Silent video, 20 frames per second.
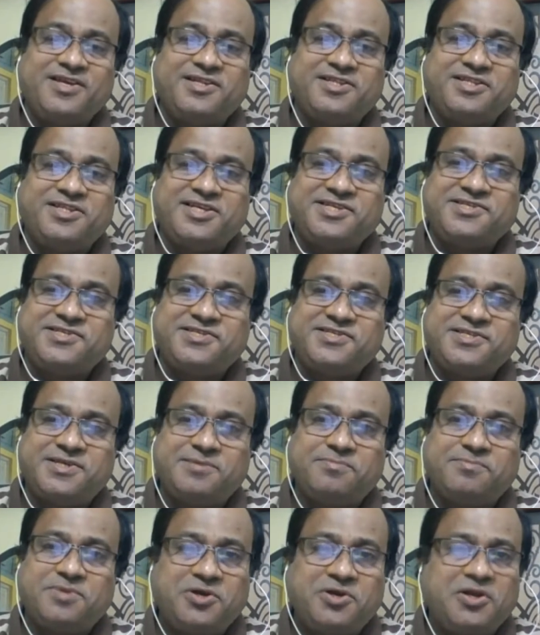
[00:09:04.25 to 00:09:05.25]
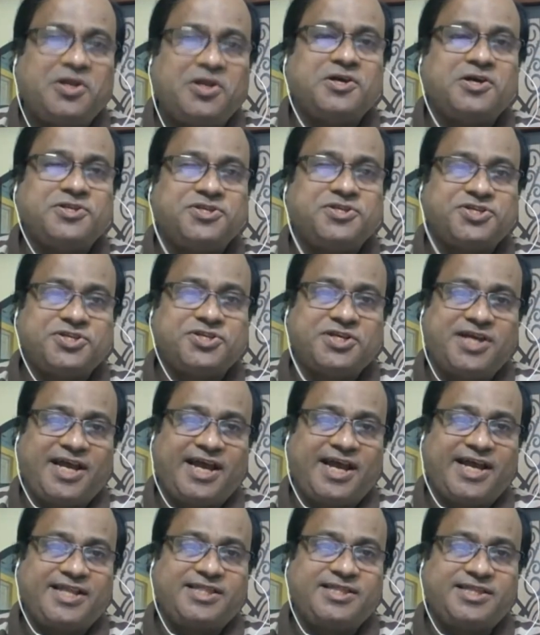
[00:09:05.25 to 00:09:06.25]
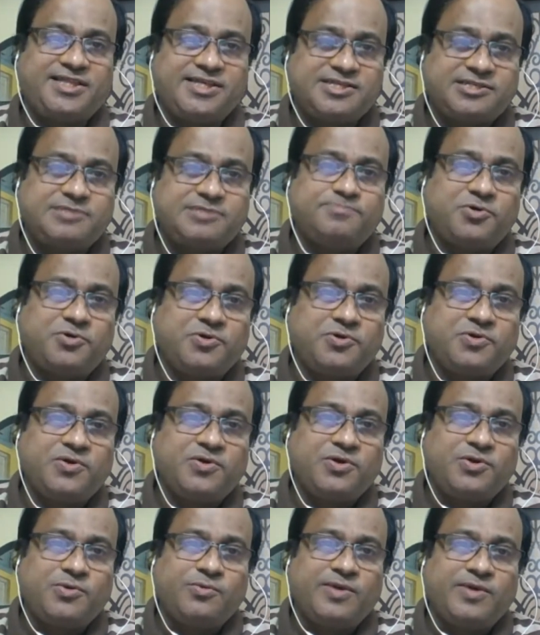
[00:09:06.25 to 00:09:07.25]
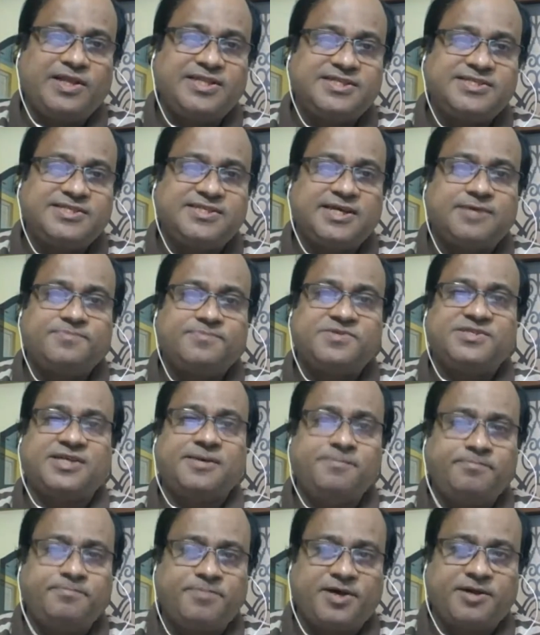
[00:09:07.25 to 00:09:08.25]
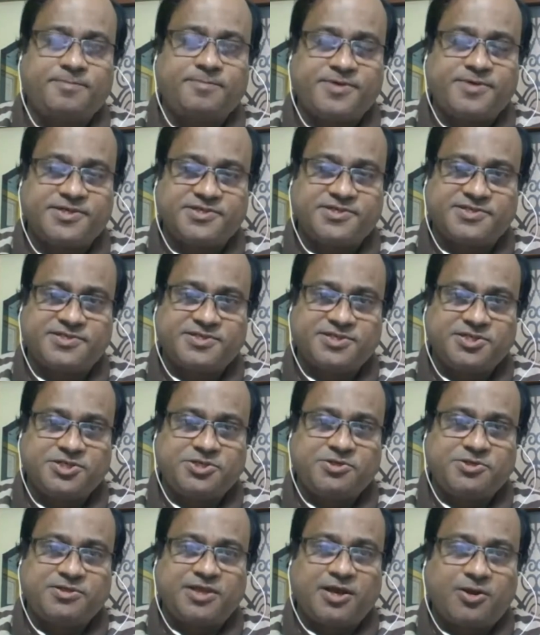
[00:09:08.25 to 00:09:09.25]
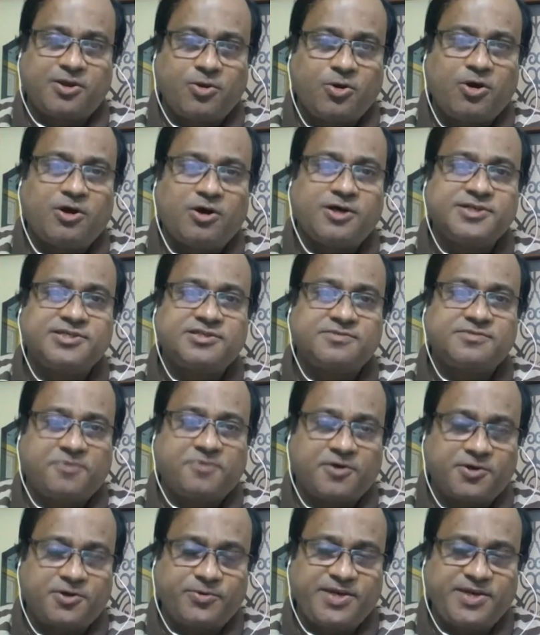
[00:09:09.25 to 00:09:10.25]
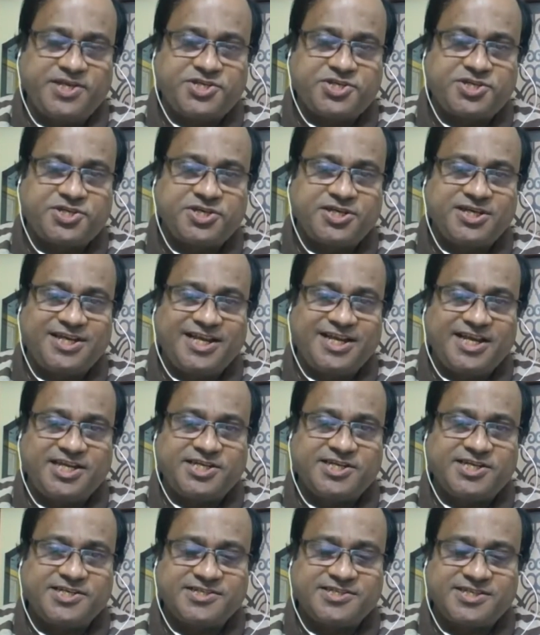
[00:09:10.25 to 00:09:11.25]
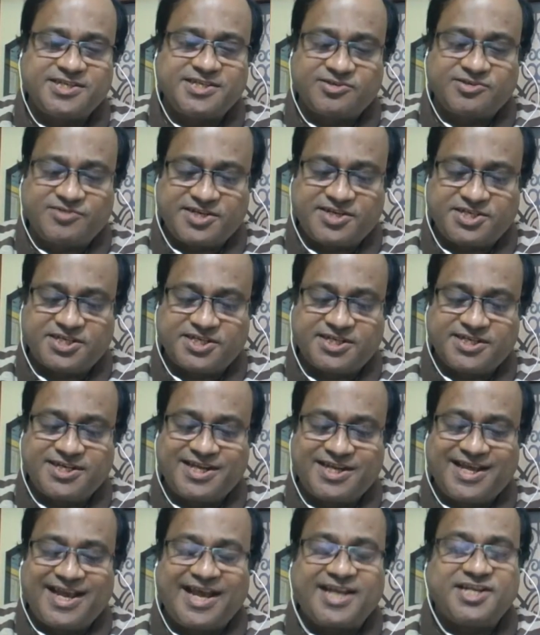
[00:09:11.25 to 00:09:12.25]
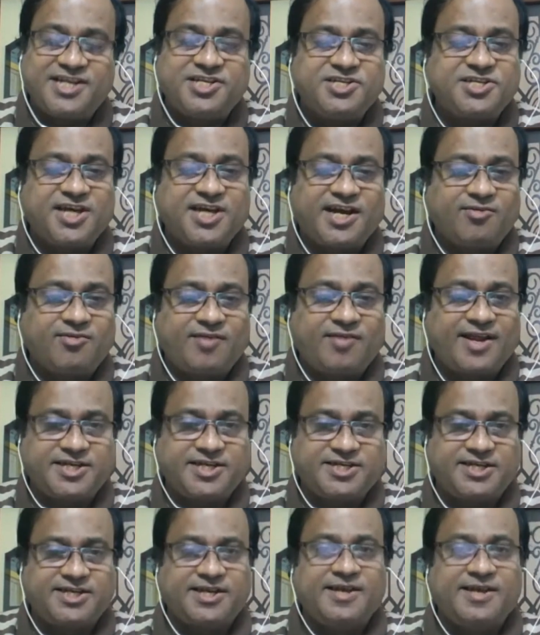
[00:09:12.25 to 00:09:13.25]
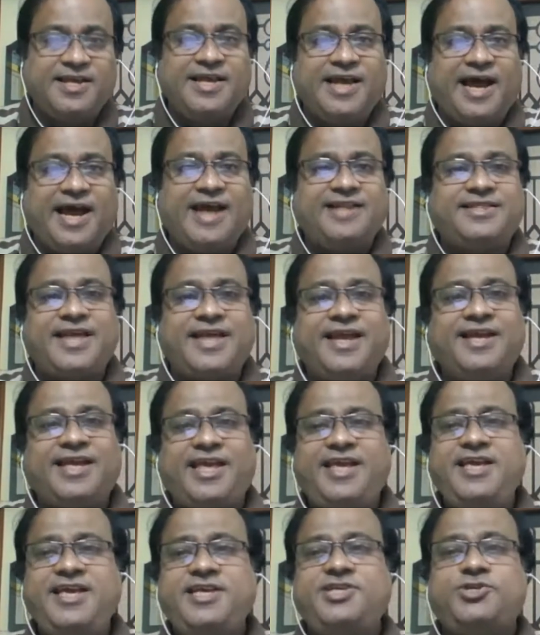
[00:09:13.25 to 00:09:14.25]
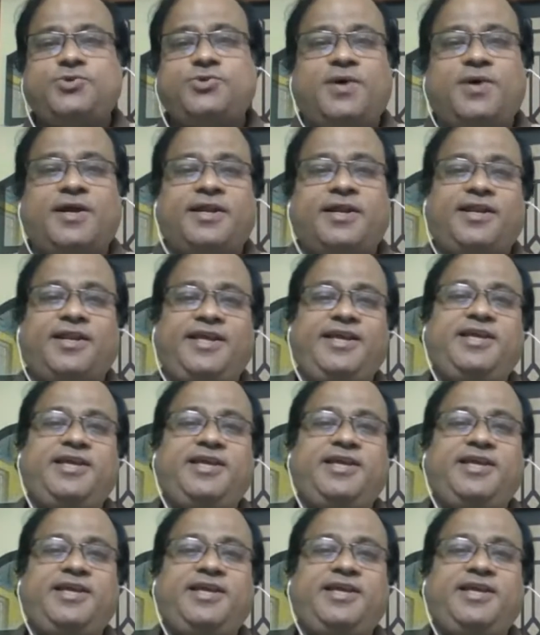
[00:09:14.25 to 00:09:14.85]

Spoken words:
this book launch and this book will serve some purpose to the cause for which it is written and directed. I thank each one